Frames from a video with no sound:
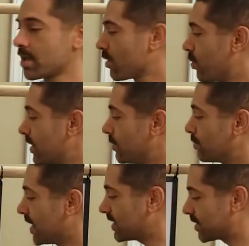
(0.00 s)
When the
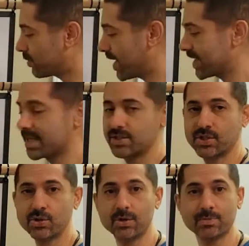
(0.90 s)
blood supply gets
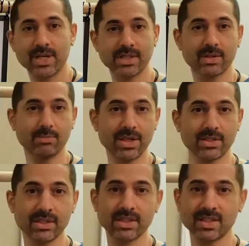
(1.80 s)
short because a
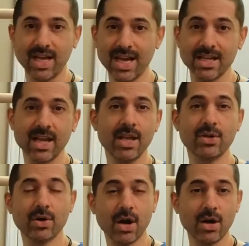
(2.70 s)
muscle is tight,
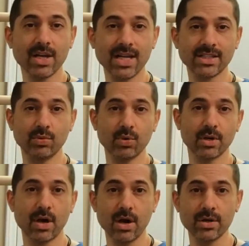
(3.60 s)
your heart has to
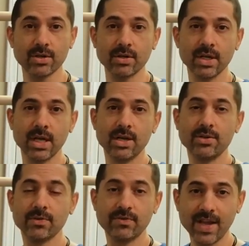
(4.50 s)
work harder,
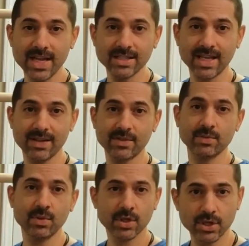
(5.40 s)
your veins have
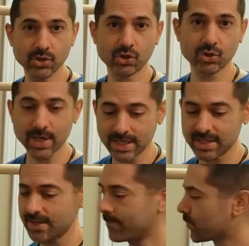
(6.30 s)
to
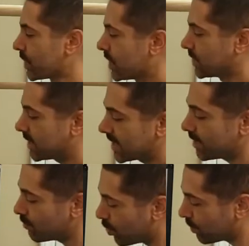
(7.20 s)
constrict to
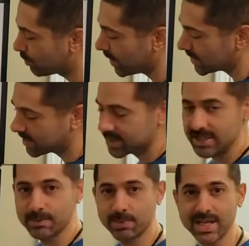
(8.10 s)
get more blood to
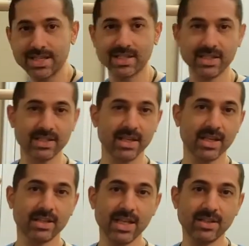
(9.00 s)
these places
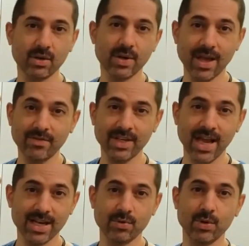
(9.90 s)
that don't have an
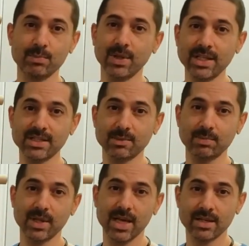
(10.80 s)
adequate blood
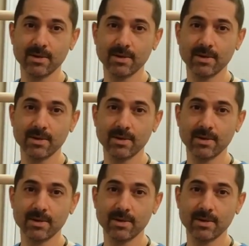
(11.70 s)
supply.